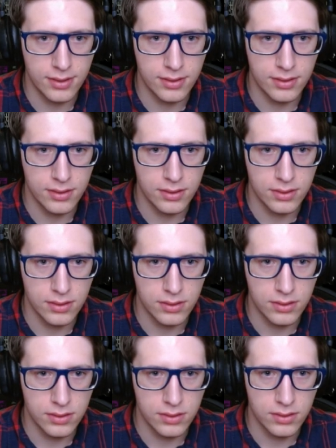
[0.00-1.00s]

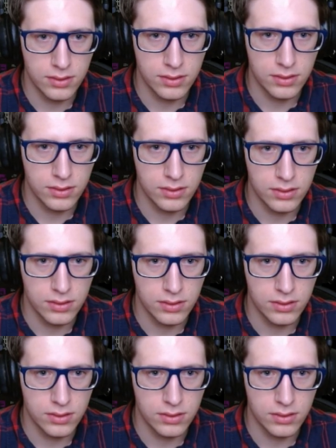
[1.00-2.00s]

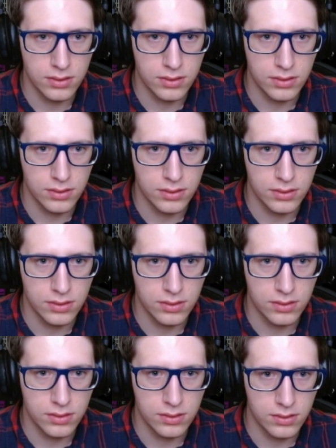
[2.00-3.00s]

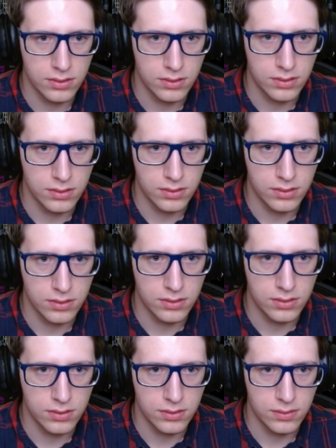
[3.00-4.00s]

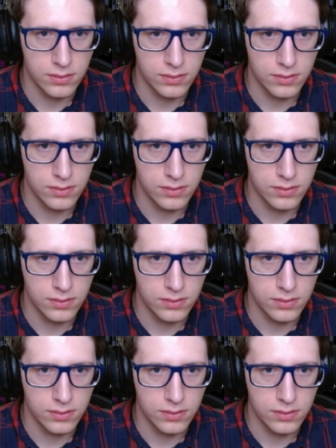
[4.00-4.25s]
[no speech]